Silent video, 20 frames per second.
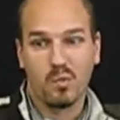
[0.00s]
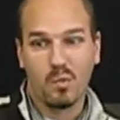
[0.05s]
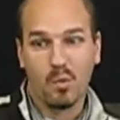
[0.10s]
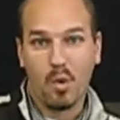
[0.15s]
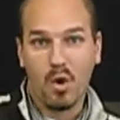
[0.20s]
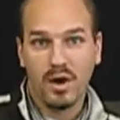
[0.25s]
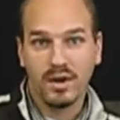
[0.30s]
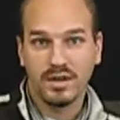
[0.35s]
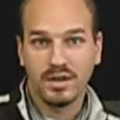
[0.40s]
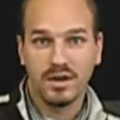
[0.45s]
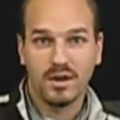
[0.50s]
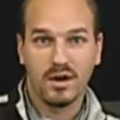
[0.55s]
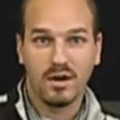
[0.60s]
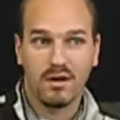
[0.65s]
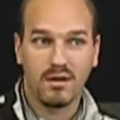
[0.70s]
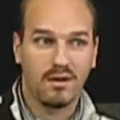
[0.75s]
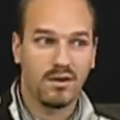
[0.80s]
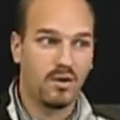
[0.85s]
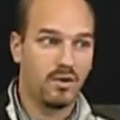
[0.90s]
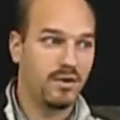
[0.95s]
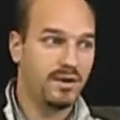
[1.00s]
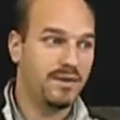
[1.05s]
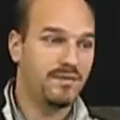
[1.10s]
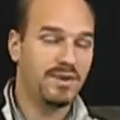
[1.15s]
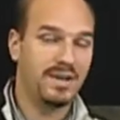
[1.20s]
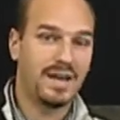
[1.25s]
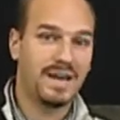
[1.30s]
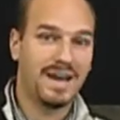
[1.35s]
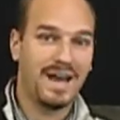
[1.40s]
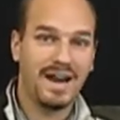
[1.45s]
1 year or
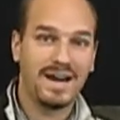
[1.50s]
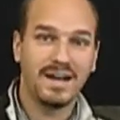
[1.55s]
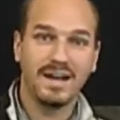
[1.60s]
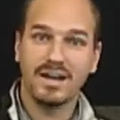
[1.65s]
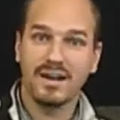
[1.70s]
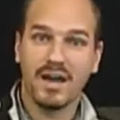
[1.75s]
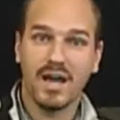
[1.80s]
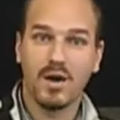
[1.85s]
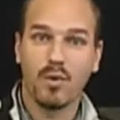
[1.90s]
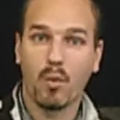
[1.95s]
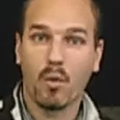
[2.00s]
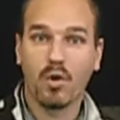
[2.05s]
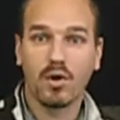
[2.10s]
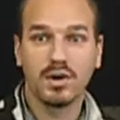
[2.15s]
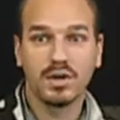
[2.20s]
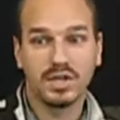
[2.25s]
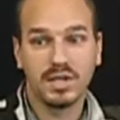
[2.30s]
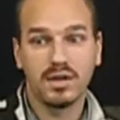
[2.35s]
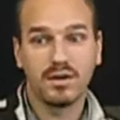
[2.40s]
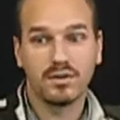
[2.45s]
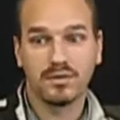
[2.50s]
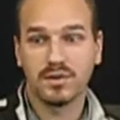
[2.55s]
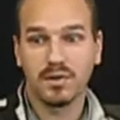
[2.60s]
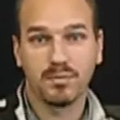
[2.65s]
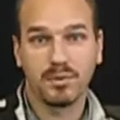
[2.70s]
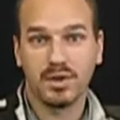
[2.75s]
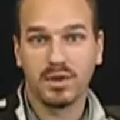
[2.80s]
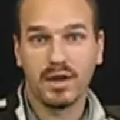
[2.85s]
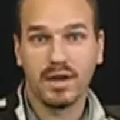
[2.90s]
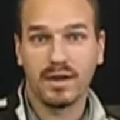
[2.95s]
even a 90-day warranty or
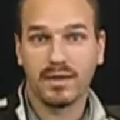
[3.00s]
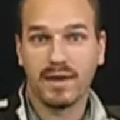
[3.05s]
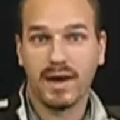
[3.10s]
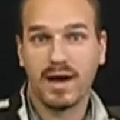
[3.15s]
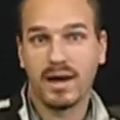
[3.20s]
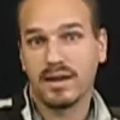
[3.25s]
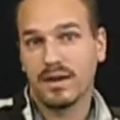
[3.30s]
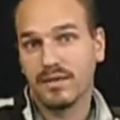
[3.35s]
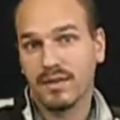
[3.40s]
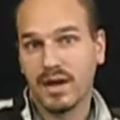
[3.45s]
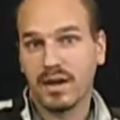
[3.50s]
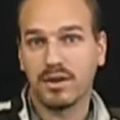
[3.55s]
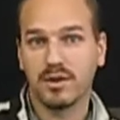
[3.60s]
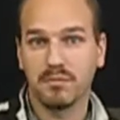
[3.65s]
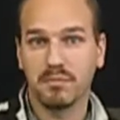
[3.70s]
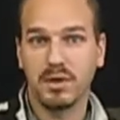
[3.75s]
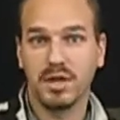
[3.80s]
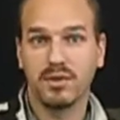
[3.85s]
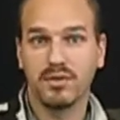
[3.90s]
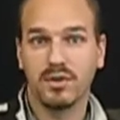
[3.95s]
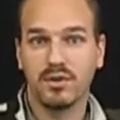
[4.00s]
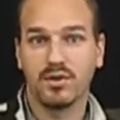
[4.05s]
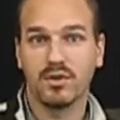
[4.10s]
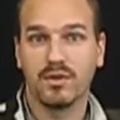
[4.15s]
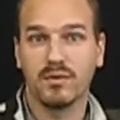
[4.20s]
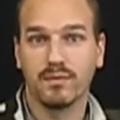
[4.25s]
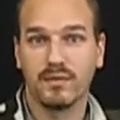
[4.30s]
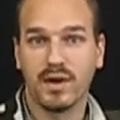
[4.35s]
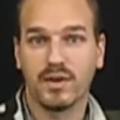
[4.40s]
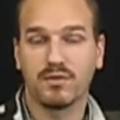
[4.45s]
something like that, and that could mean that your
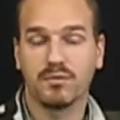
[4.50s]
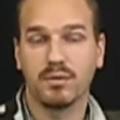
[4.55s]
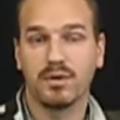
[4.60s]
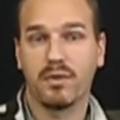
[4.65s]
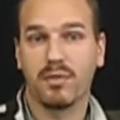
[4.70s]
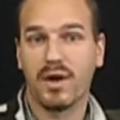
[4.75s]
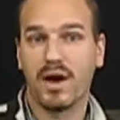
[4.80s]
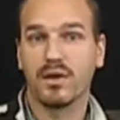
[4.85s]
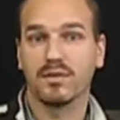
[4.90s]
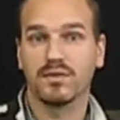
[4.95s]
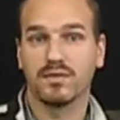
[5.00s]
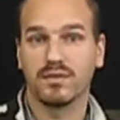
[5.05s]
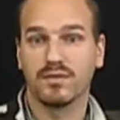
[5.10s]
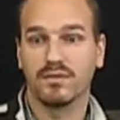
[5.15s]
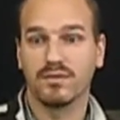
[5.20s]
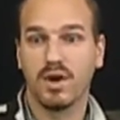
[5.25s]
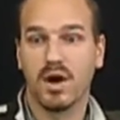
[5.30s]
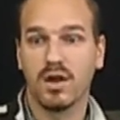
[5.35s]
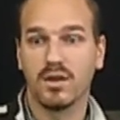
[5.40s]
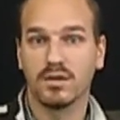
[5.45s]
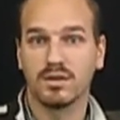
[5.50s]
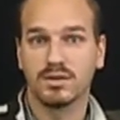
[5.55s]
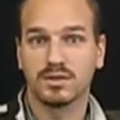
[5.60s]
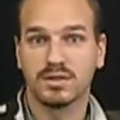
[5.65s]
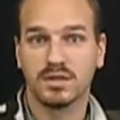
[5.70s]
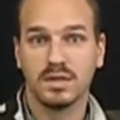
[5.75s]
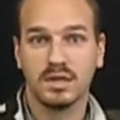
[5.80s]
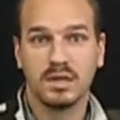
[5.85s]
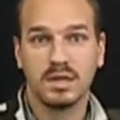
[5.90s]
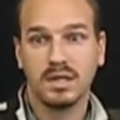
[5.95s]
investment of thousands of
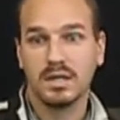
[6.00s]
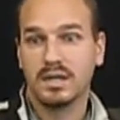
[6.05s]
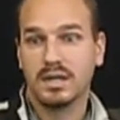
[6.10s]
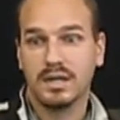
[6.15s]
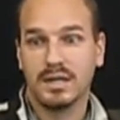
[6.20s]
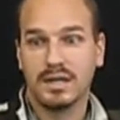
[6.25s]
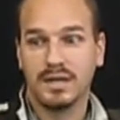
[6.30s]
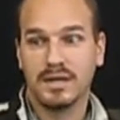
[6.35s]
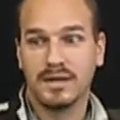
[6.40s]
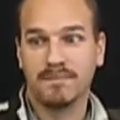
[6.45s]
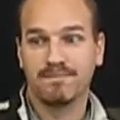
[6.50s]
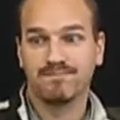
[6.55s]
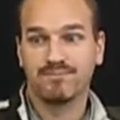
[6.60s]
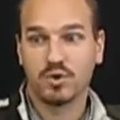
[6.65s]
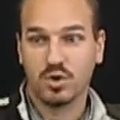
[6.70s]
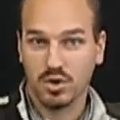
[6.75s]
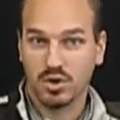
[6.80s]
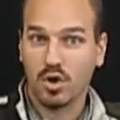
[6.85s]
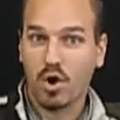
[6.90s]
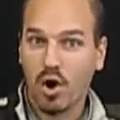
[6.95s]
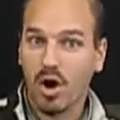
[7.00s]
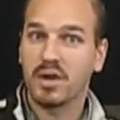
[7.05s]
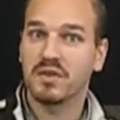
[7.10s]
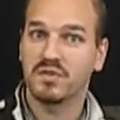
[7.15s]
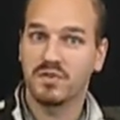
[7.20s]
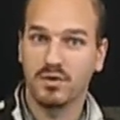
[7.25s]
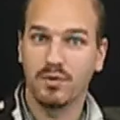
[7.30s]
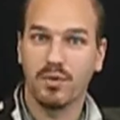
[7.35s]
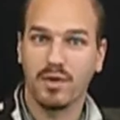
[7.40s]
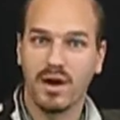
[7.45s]
dollars could
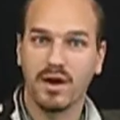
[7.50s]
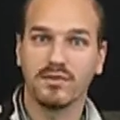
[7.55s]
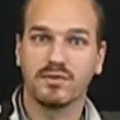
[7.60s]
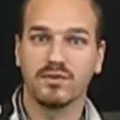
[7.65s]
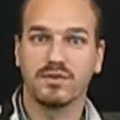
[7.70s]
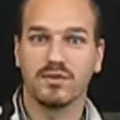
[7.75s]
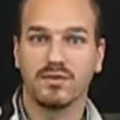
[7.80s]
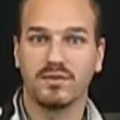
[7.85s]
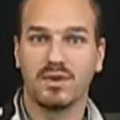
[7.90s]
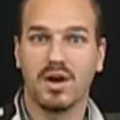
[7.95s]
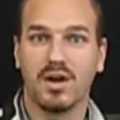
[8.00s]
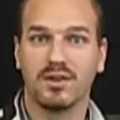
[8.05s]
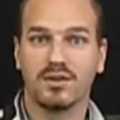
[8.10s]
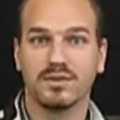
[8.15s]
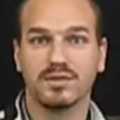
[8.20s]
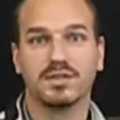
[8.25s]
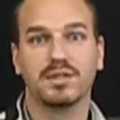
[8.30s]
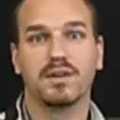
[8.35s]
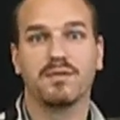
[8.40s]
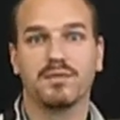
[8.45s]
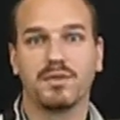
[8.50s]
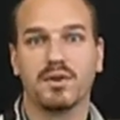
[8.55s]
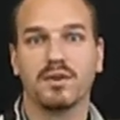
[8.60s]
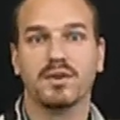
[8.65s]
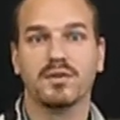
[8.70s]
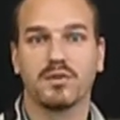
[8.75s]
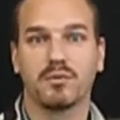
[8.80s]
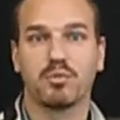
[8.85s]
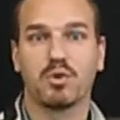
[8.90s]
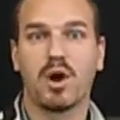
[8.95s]
cost you thousands of dollars if there
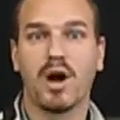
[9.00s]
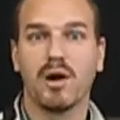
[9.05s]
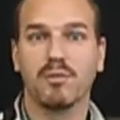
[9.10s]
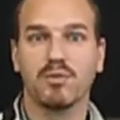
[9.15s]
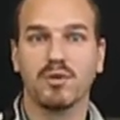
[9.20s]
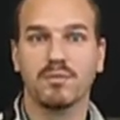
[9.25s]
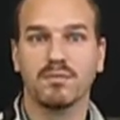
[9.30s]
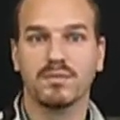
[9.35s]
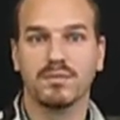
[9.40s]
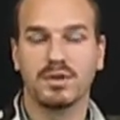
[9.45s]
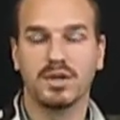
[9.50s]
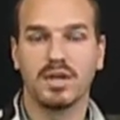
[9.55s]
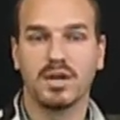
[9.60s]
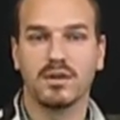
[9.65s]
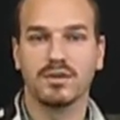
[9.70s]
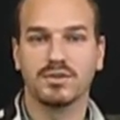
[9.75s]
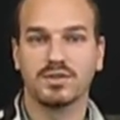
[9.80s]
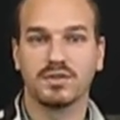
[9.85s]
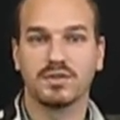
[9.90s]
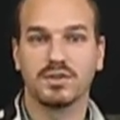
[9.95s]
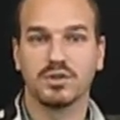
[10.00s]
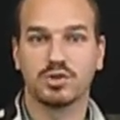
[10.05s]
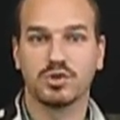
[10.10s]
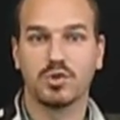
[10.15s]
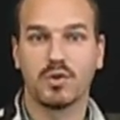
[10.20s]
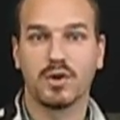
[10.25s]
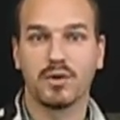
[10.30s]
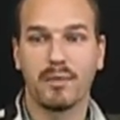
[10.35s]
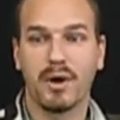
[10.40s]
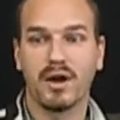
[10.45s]
is a problem, in just a
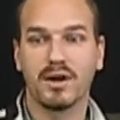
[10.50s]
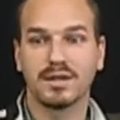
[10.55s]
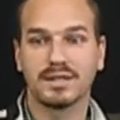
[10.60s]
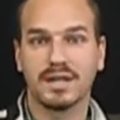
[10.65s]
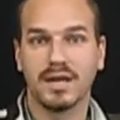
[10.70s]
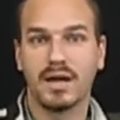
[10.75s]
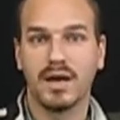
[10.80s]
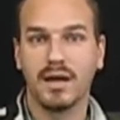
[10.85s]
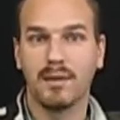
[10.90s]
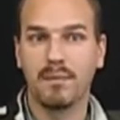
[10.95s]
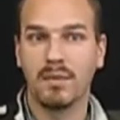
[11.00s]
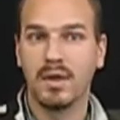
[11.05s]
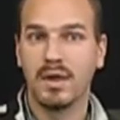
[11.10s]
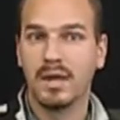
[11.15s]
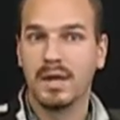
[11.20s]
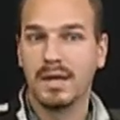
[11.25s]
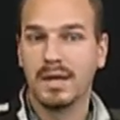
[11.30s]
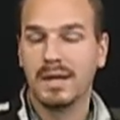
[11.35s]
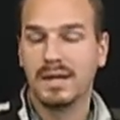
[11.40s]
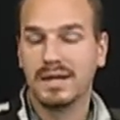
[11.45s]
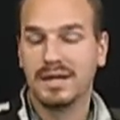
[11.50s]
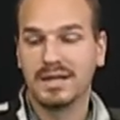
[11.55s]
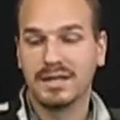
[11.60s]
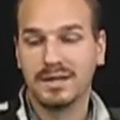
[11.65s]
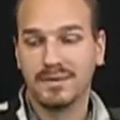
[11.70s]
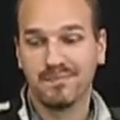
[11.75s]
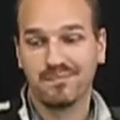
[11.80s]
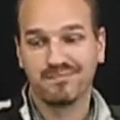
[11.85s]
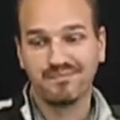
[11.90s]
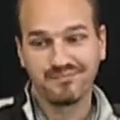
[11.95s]
short amount of
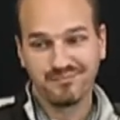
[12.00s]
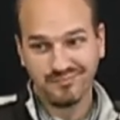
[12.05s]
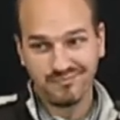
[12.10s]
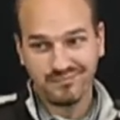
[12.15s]
time.